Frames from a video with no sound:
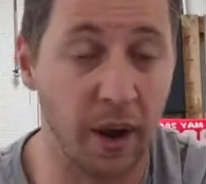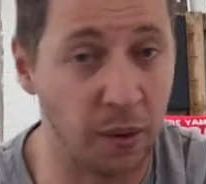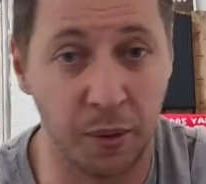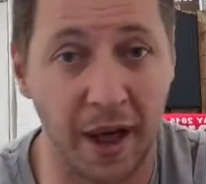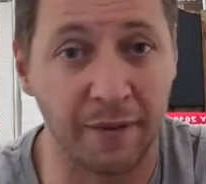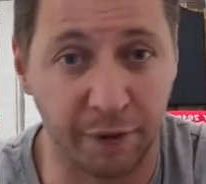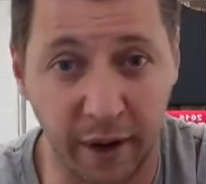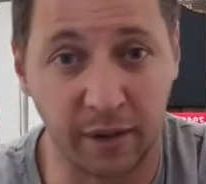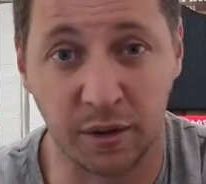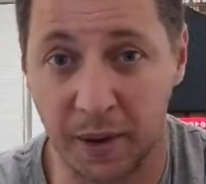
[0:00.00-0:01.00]
It would have
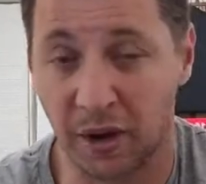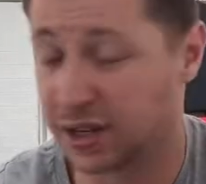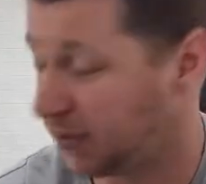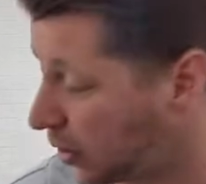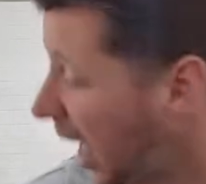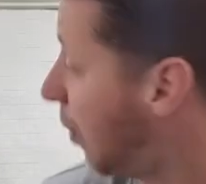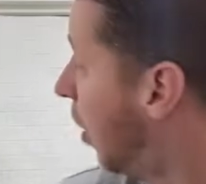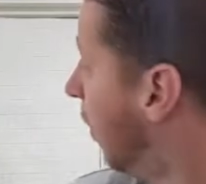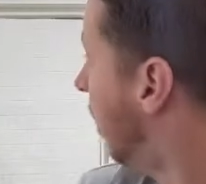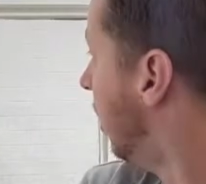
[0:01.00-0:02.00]
3, to be honest. If I get
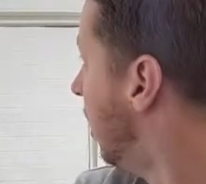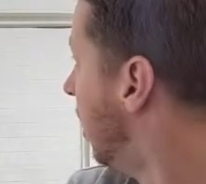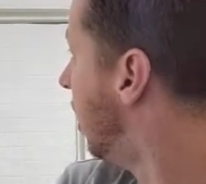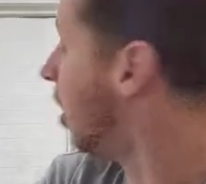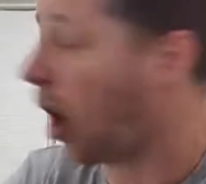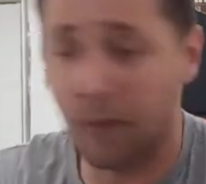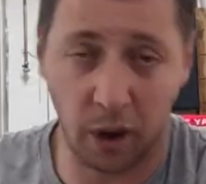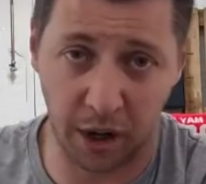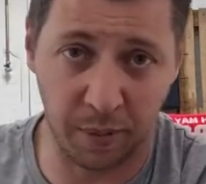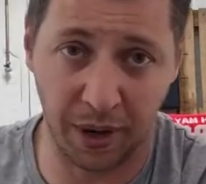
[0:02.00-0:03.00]
one, I'm not
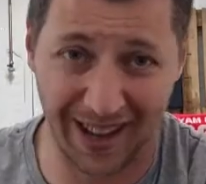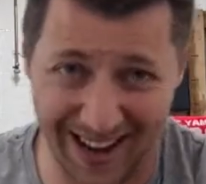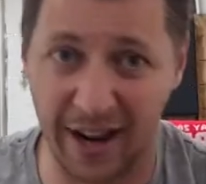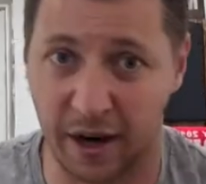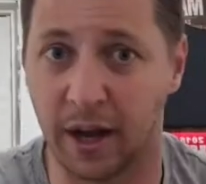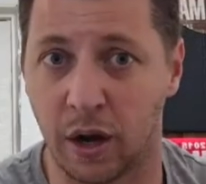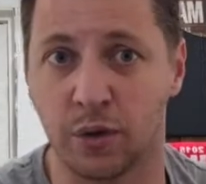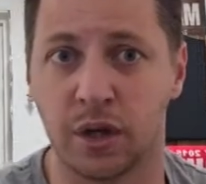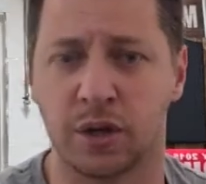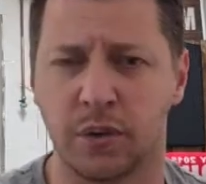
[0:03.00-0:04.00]
going to put it in an
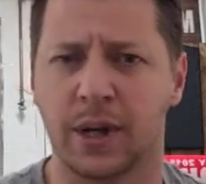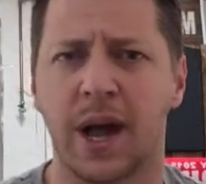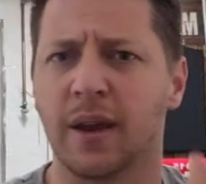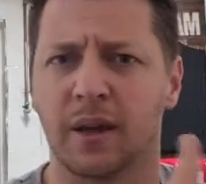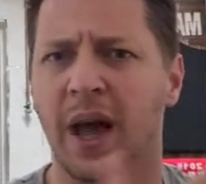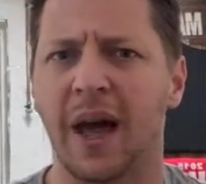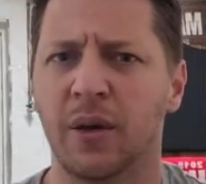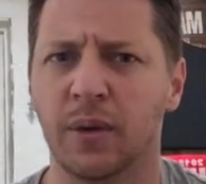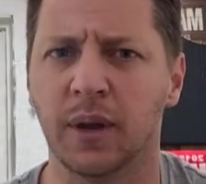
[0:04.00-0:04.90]
enclosure so it can't get out.